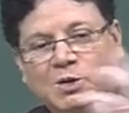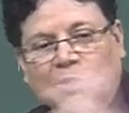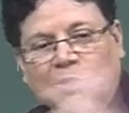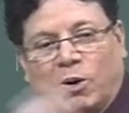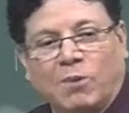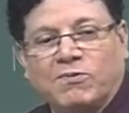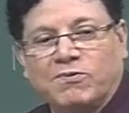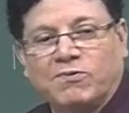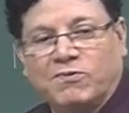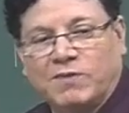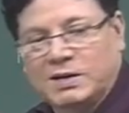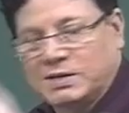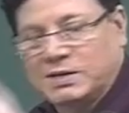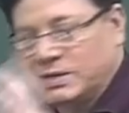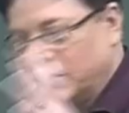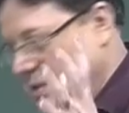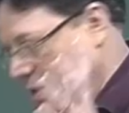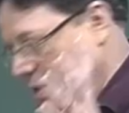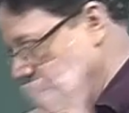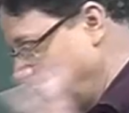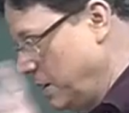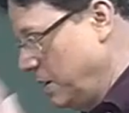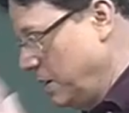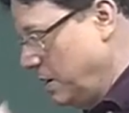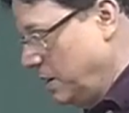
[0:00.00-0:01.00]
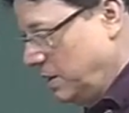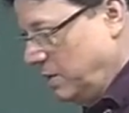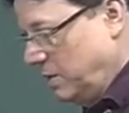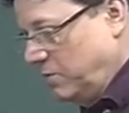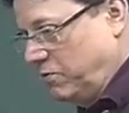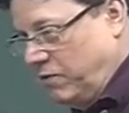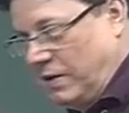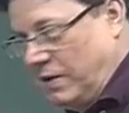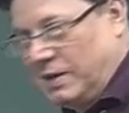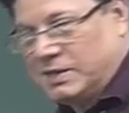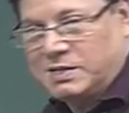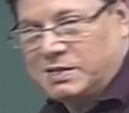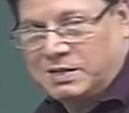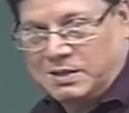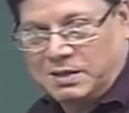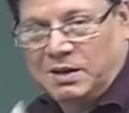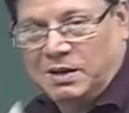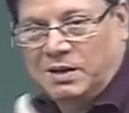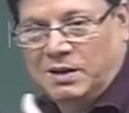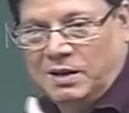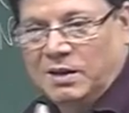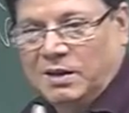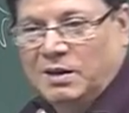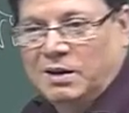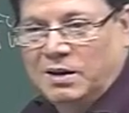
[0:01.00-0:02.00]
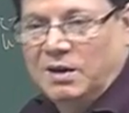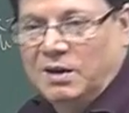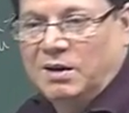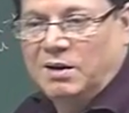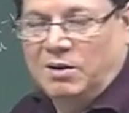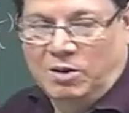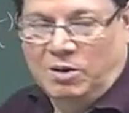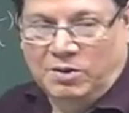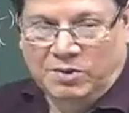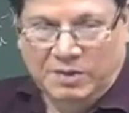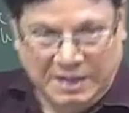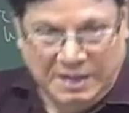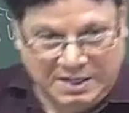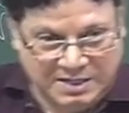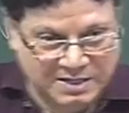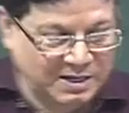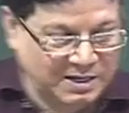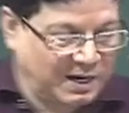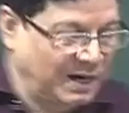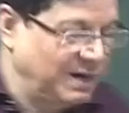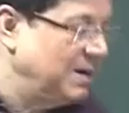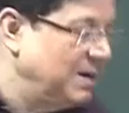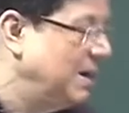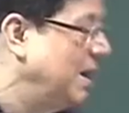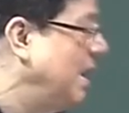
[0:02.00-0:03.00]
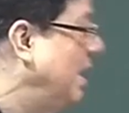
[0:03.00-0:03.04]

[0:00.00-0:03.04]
top face, the face on this side.